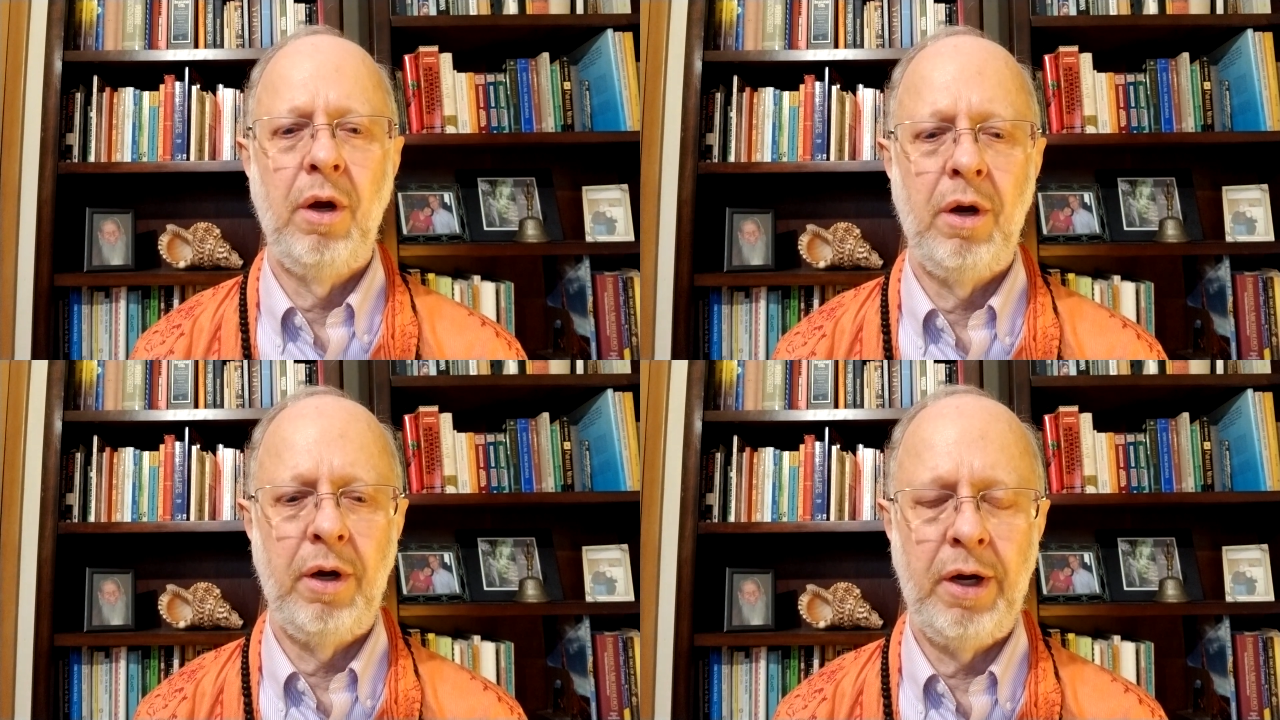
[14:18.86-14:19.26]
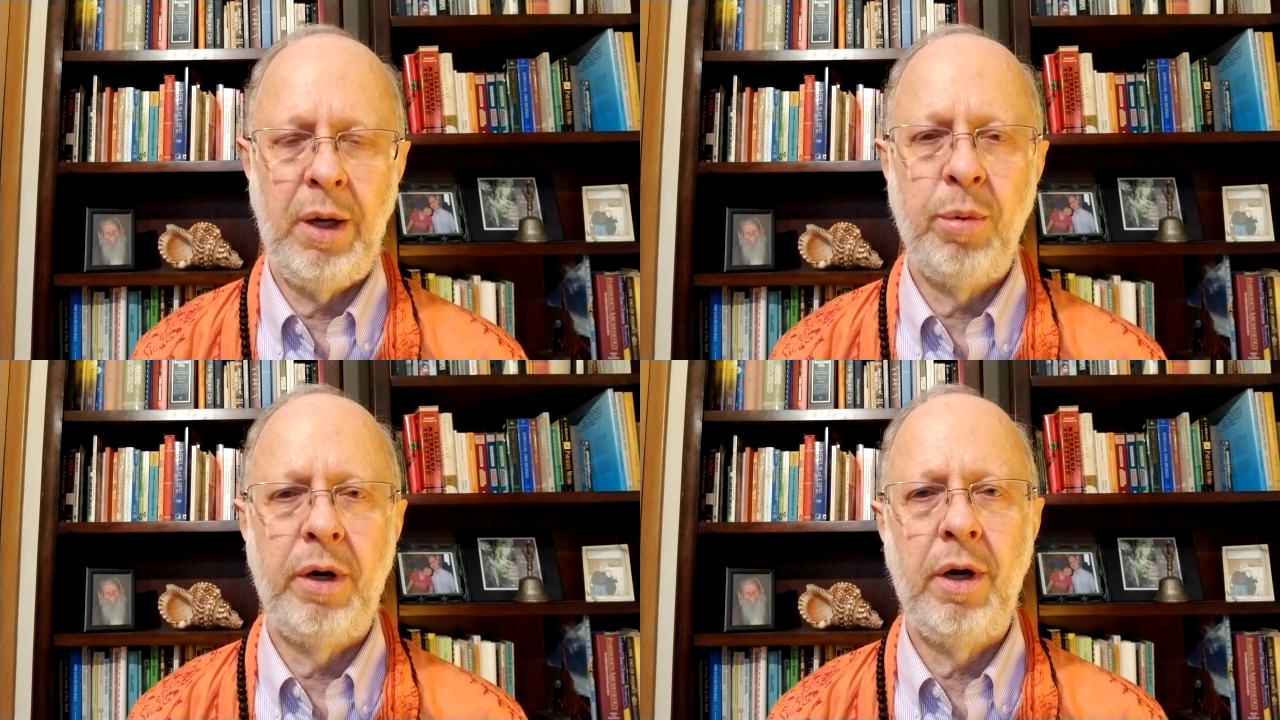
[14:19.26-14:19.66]
any
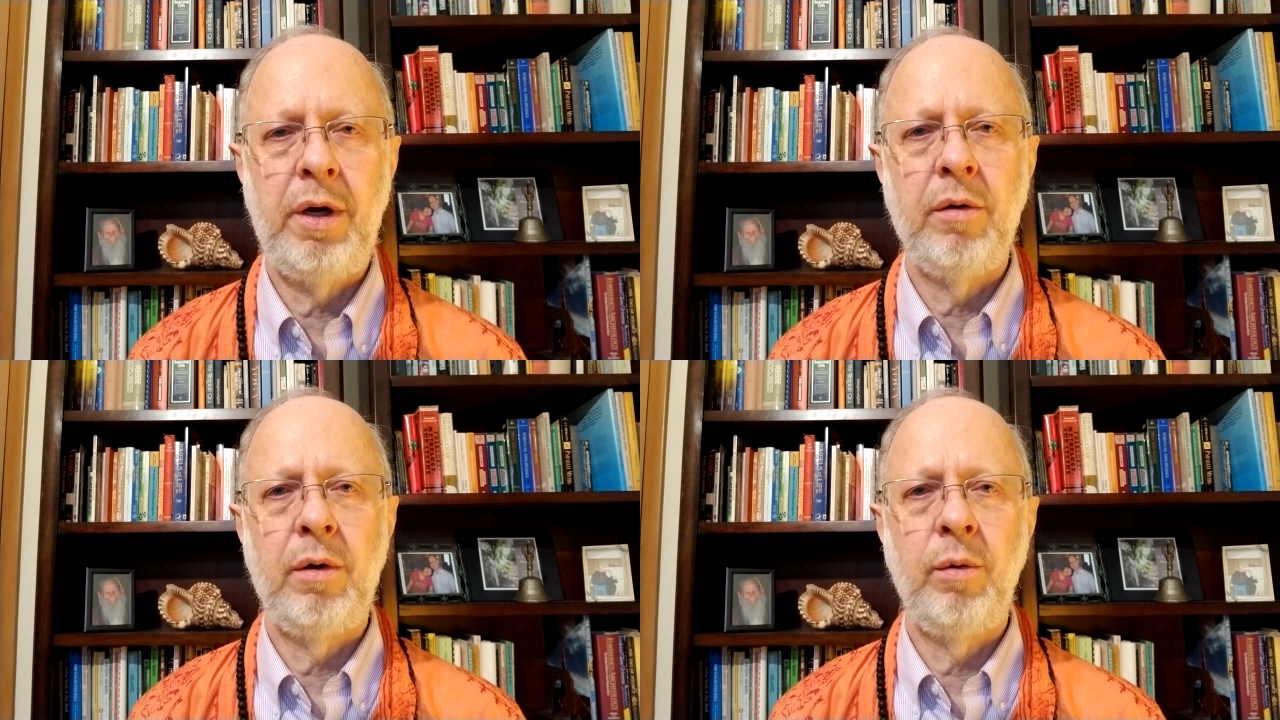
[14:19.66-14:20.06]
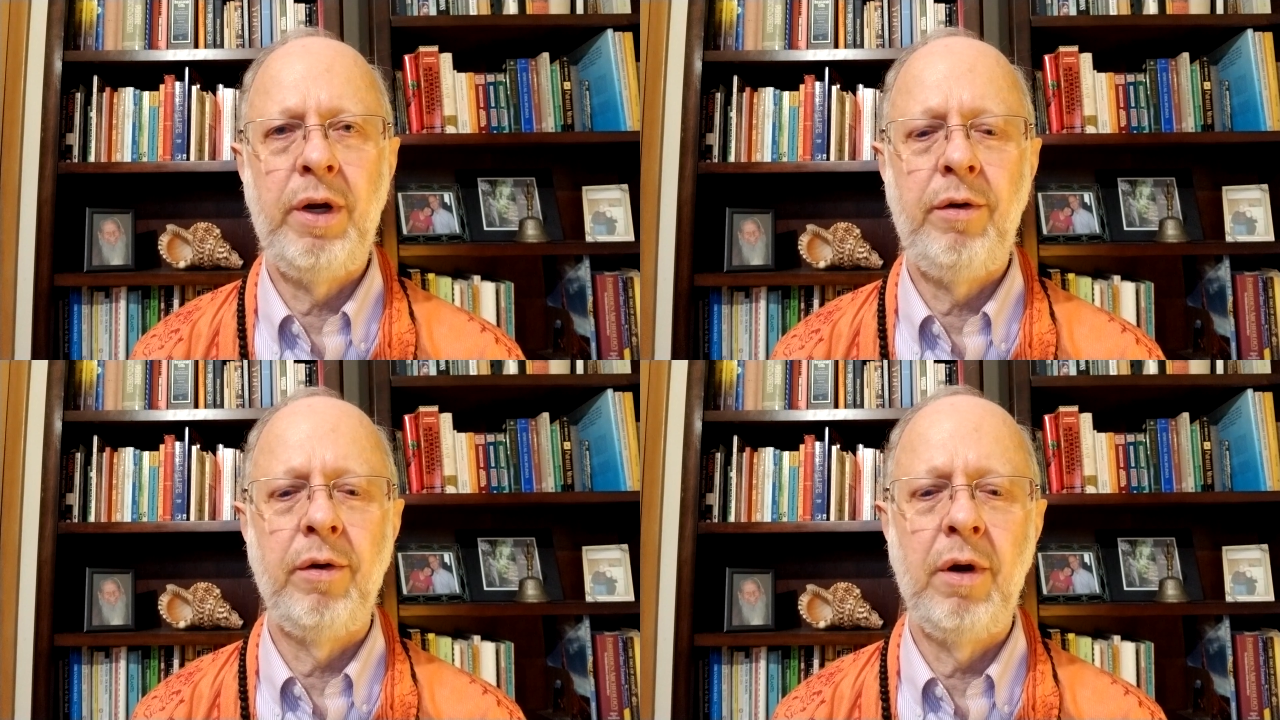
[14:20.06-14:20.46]
particular
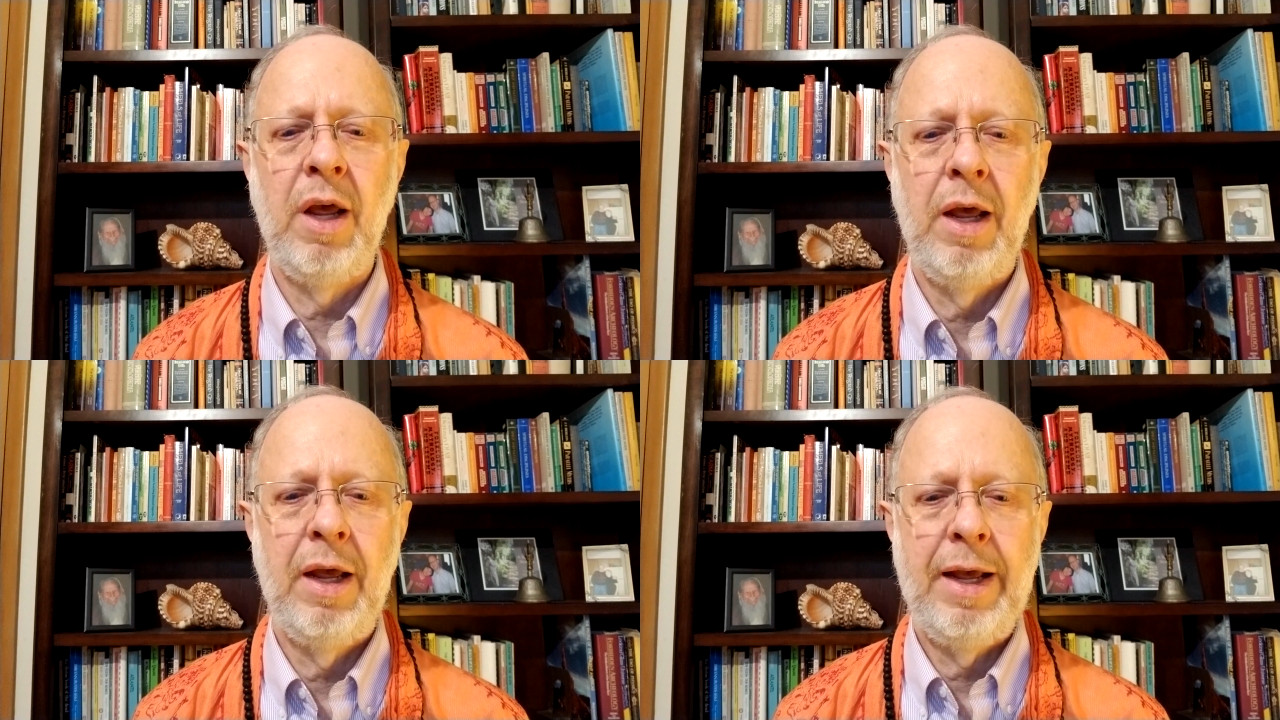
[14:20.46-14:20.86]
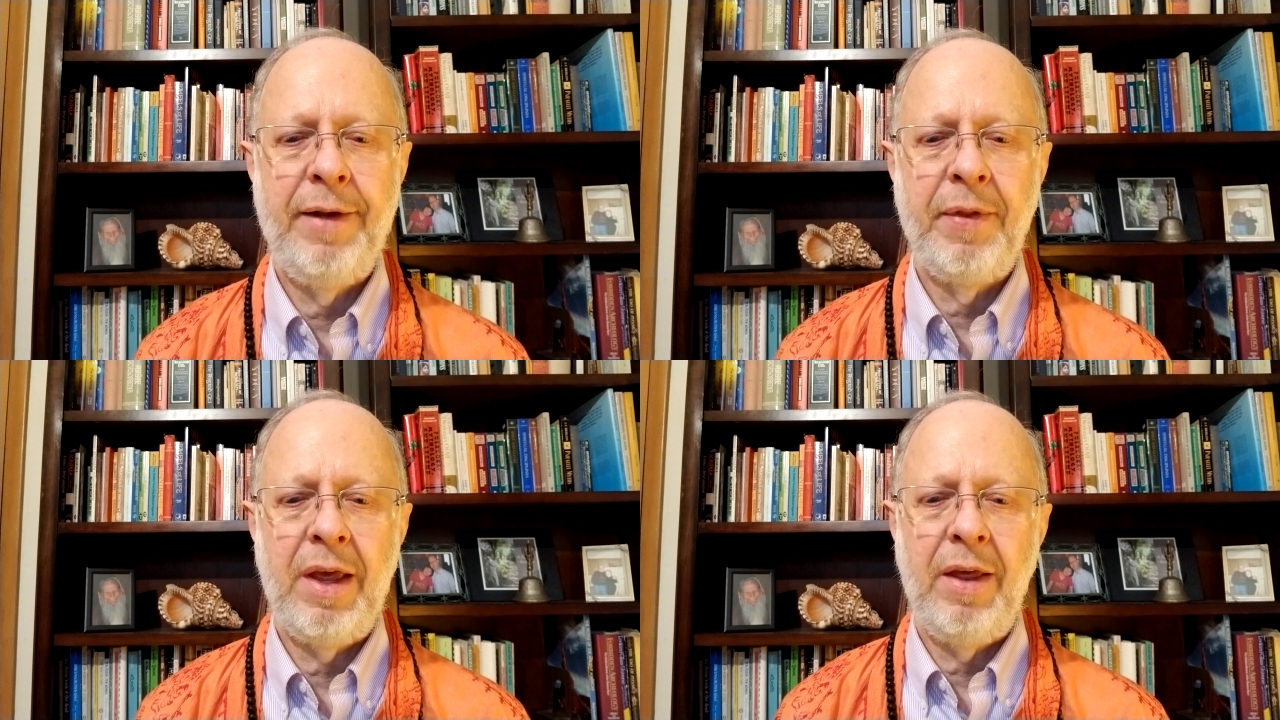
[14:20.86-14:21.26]
reason,
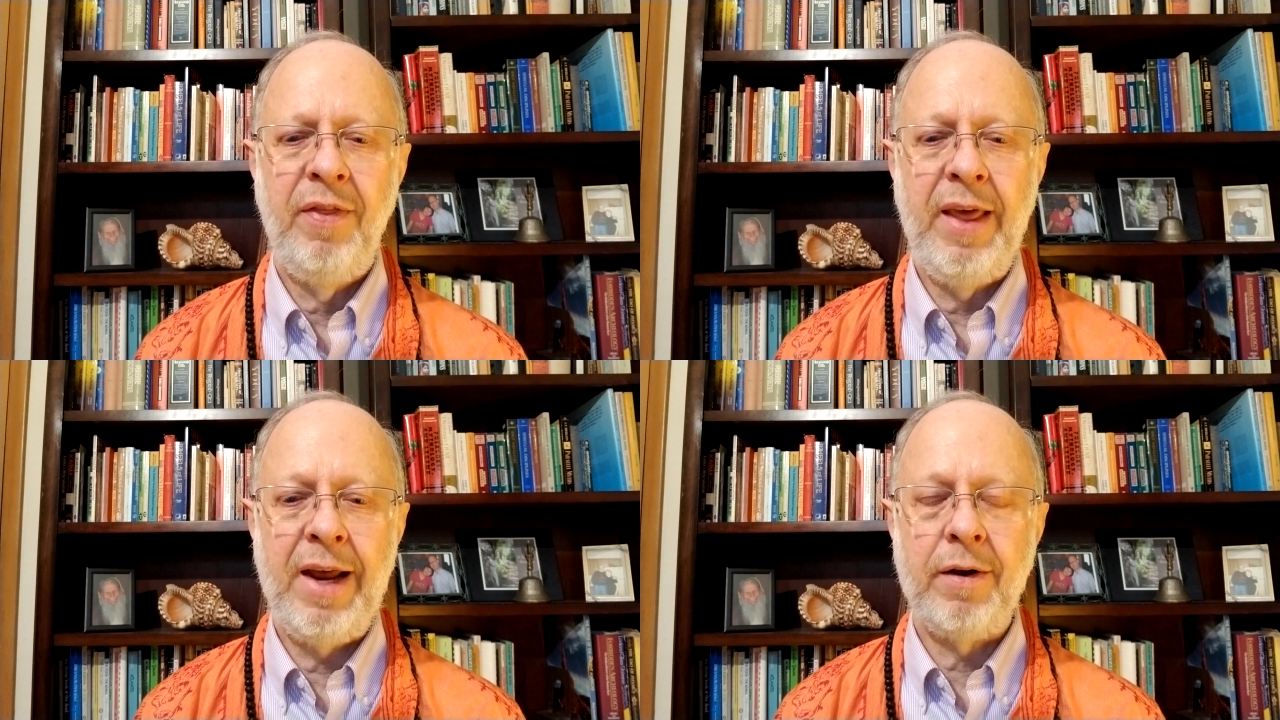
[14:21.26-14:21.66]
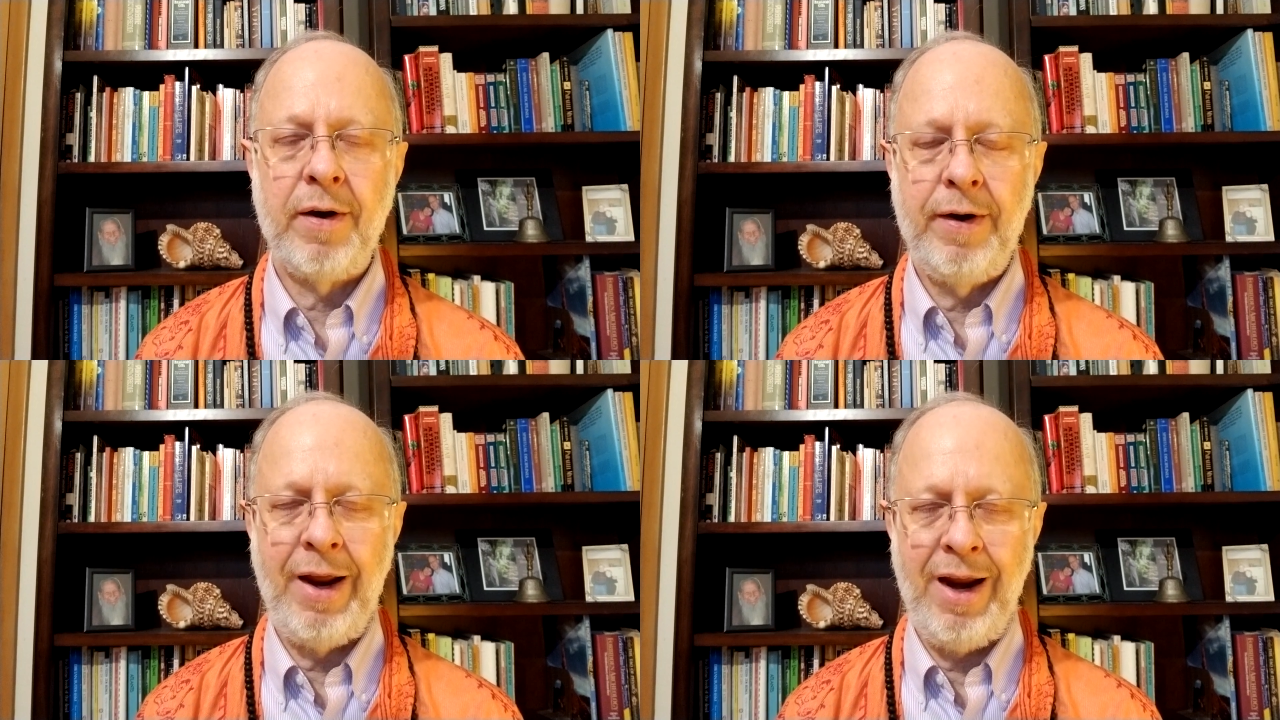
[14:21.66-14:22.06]
that
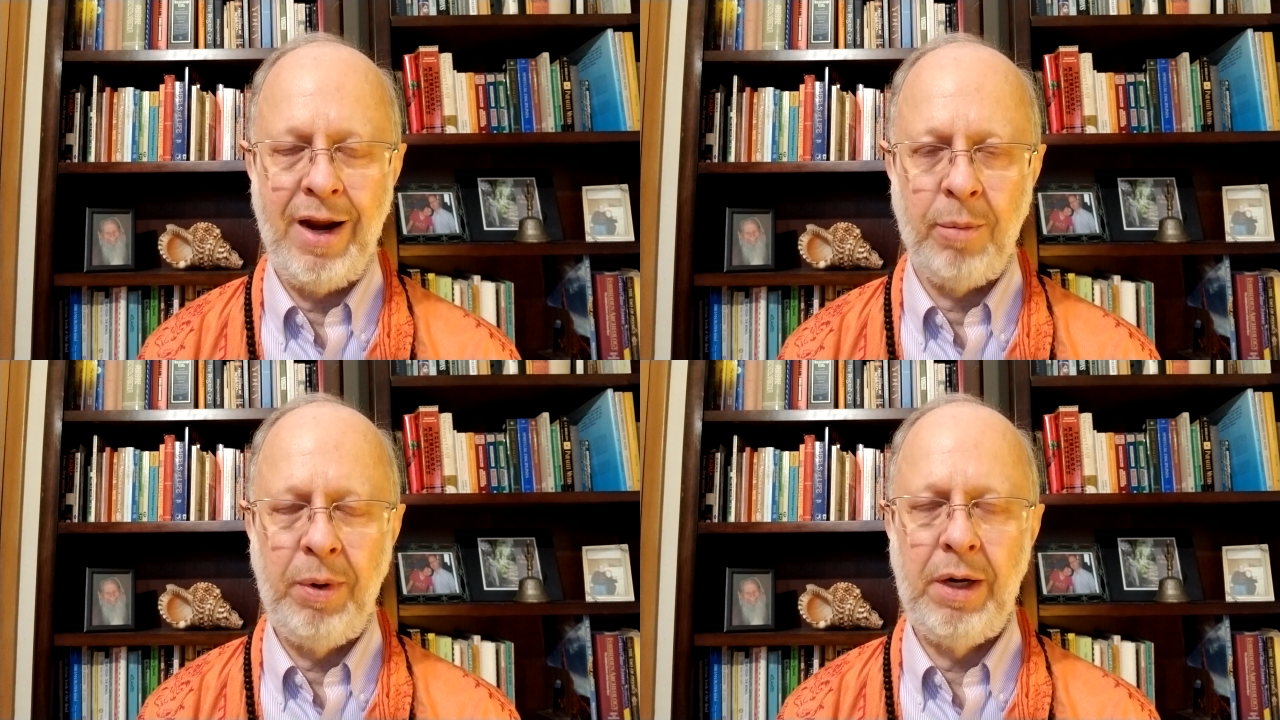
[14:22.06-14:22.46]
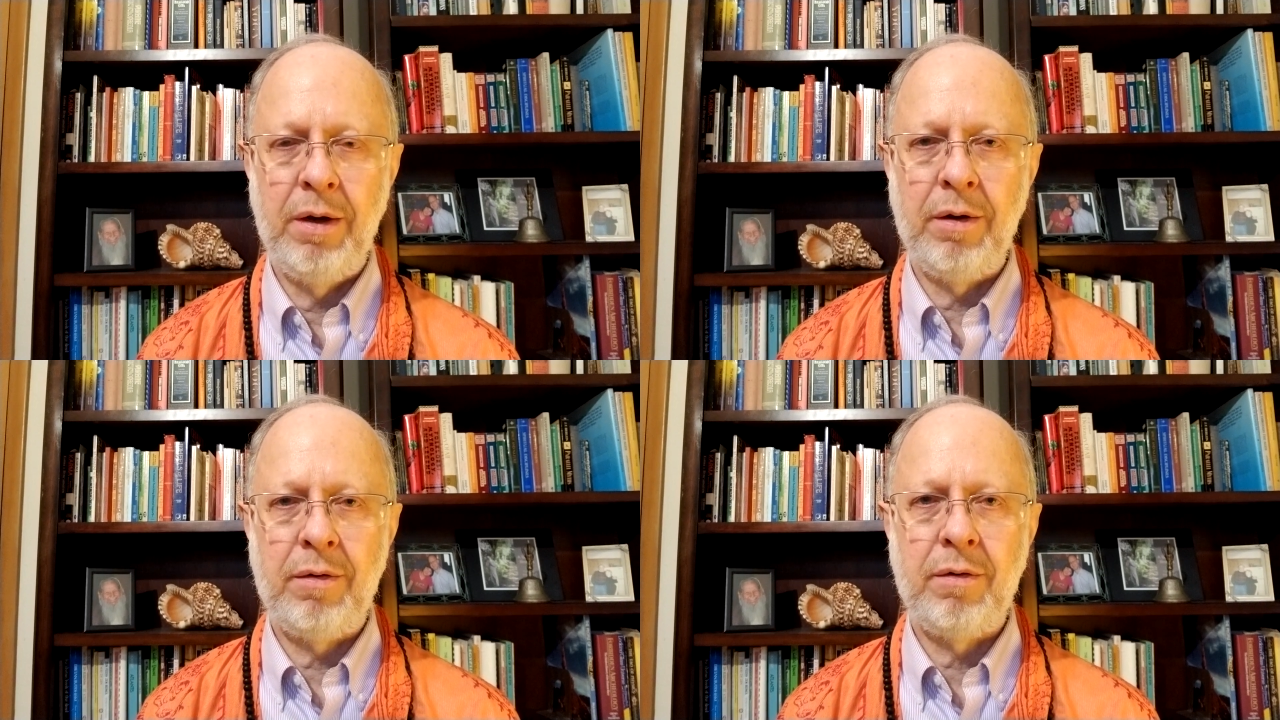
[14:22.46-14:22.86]

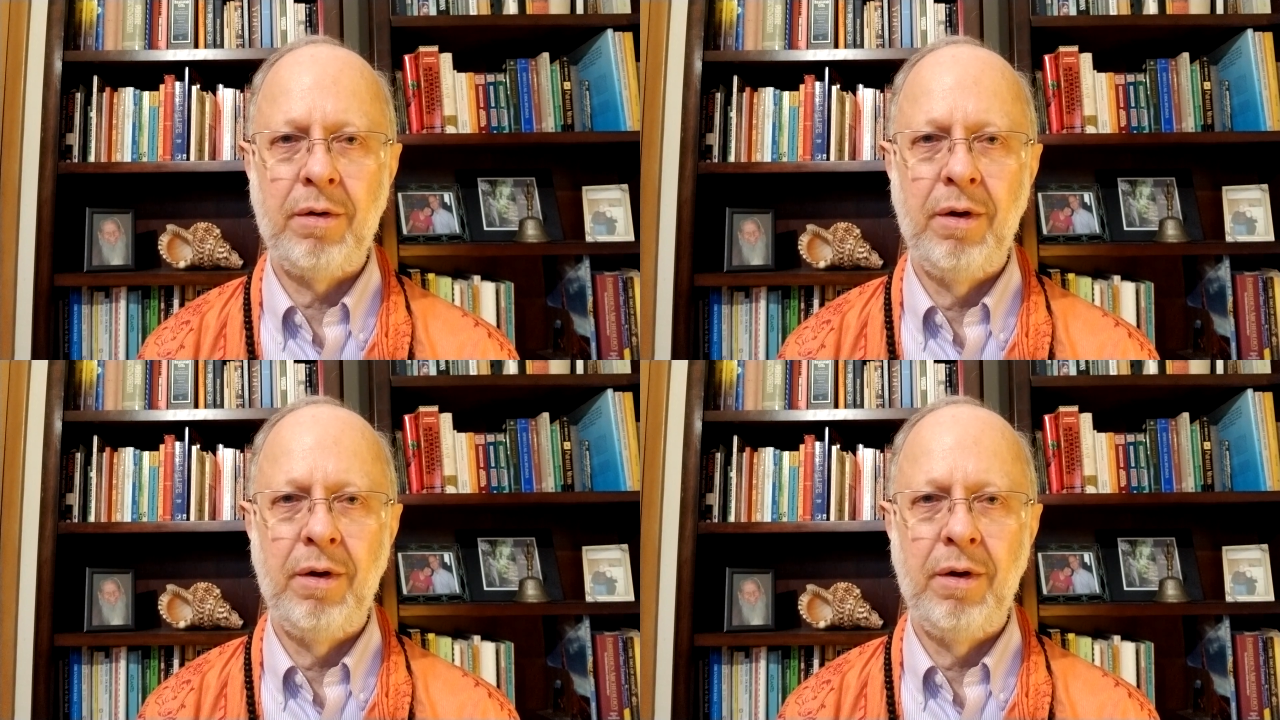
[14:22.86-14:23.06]
unhappiness